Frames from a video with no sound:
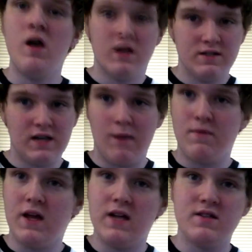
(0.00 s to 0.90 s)
Same
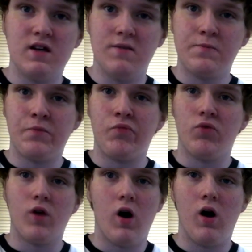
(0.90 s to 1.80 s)
thing as
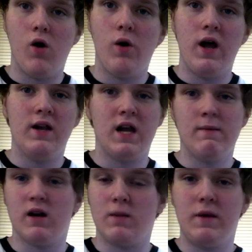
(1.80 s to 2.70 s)
08. Came
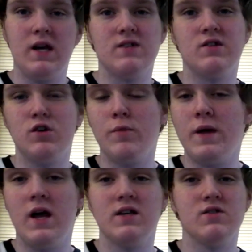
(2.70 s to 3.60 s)
out on the PS2,
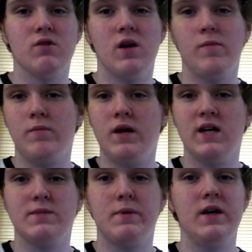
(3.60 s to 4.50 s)
PS3,
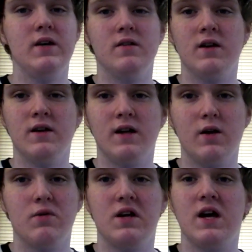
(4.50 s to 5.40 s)
PSP, the
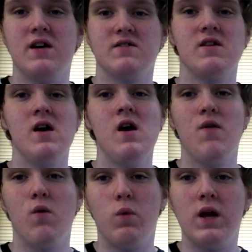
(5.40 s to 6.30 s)
Nintendo DS,
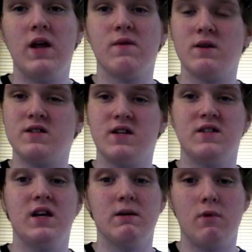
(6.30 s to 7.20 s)
the Wii,
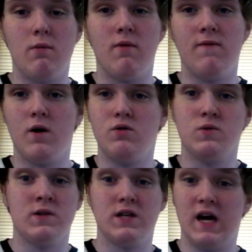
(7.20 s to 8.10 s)
360, and the mobile phones.
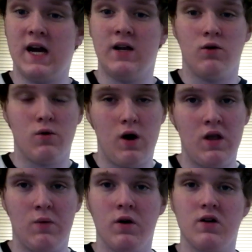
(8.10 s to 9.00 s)
Once again, I don't know how
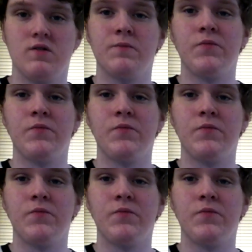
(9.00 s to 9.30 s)
that works.